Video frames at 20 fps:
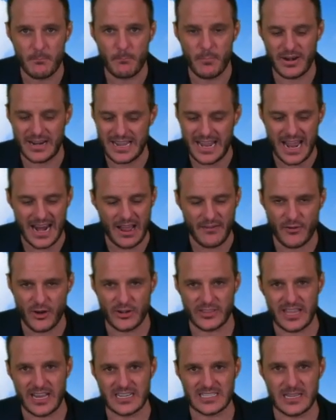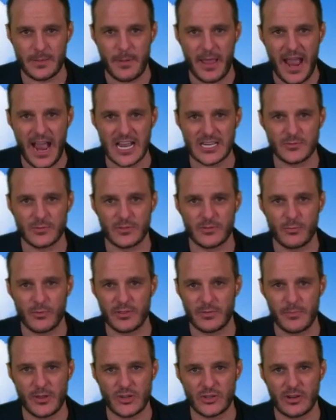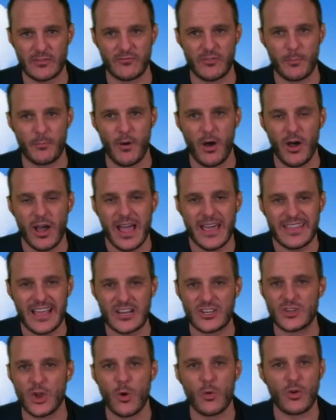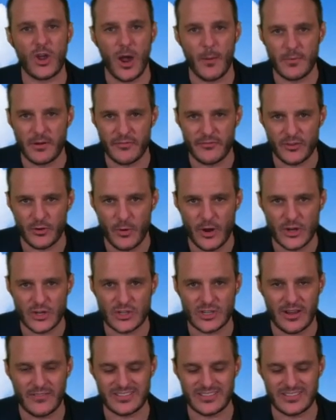But again, I've heard things in the past with Michigan football that don't come to fruition.